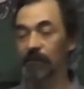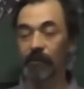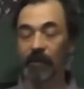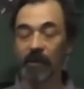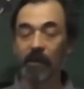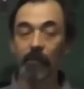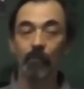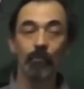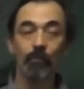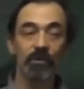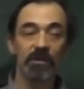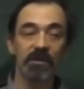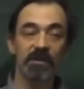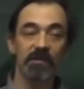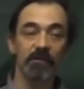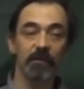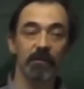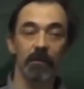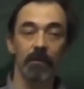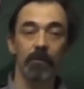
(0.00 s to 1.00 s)
in
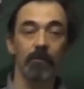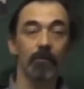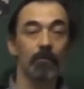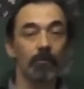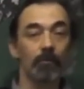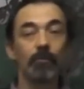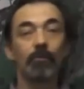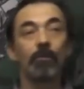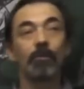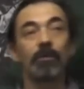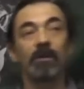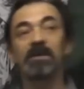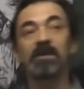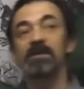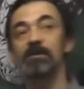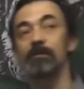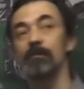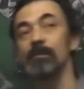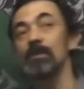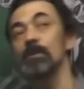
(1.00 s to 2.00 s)
addition to losing this
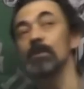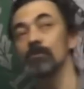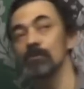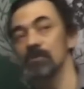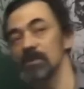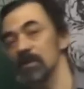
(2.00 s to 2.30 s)
advantage,